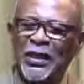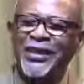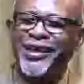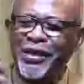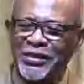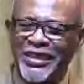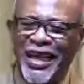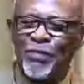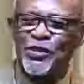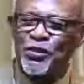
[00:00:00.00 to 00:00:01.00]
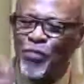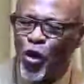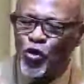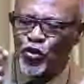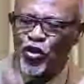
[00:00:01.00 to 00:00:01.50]
condemns
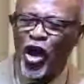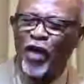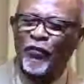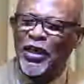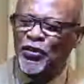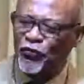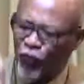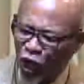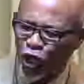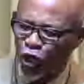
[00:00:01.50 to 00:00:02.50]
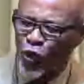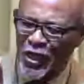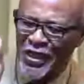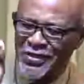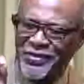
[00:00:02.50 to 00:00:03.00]
most of its
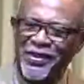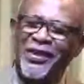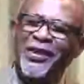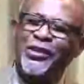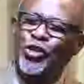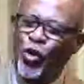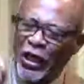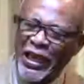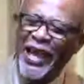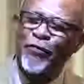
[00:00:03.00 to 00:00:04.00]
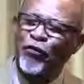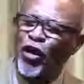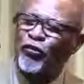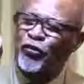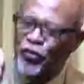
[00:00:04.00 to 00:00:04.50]
followers to a life
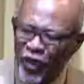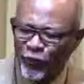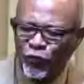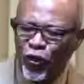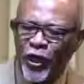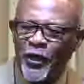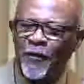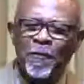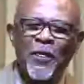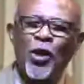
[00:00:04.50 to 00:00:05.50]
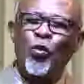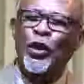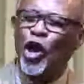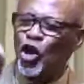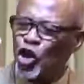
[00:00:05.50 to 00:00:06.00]
of suffering
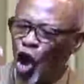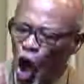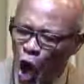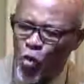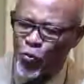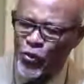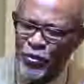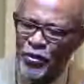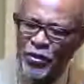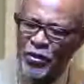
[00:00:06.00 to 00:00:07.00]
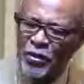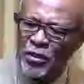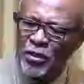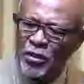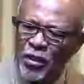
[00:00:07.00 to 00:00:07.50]
without hope
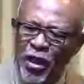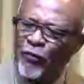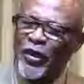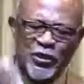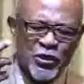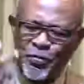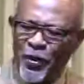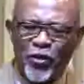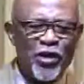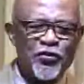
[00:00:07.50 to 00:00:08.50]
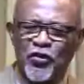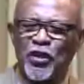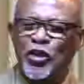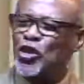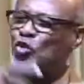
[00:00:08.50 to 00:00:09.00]
of
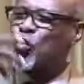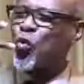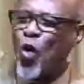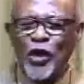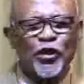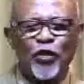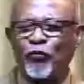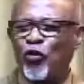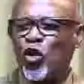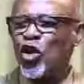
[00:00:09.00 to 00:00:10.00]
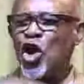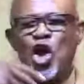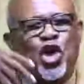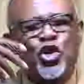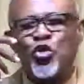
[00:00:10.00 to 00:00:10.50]
experiencing this wonderful
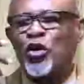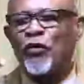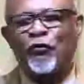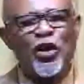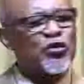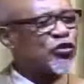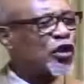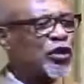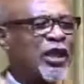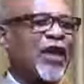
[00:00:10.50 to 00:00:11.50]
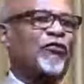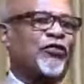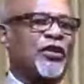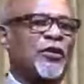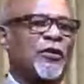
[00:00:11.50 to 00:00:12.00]
universal gift